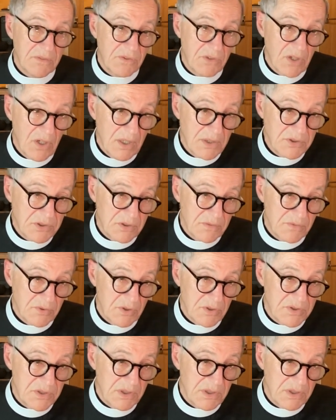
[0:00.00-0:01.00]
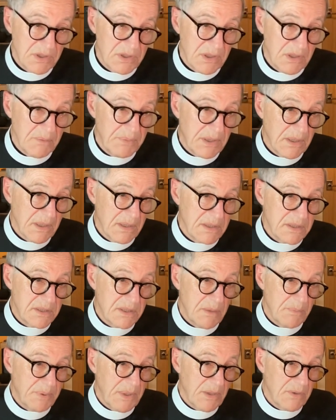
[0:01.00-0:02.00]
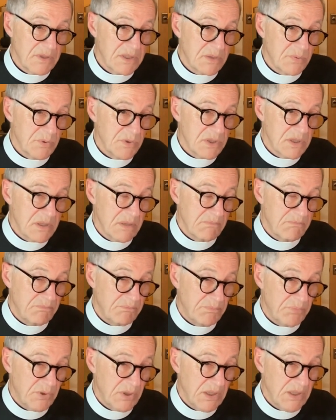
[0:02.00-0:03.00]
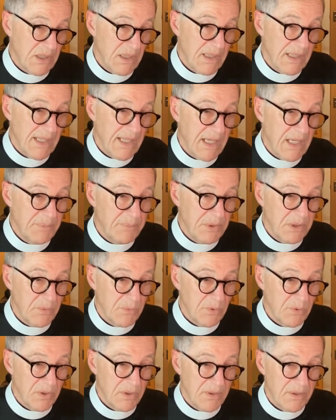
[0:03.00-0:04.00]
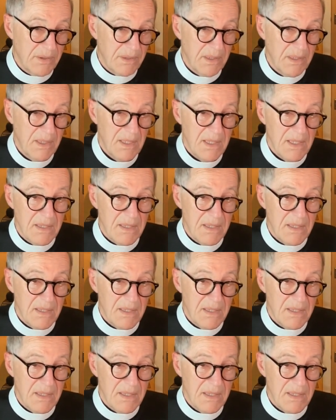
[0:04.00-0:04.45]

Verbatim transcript: of controversy because the parish was pretty unhappy with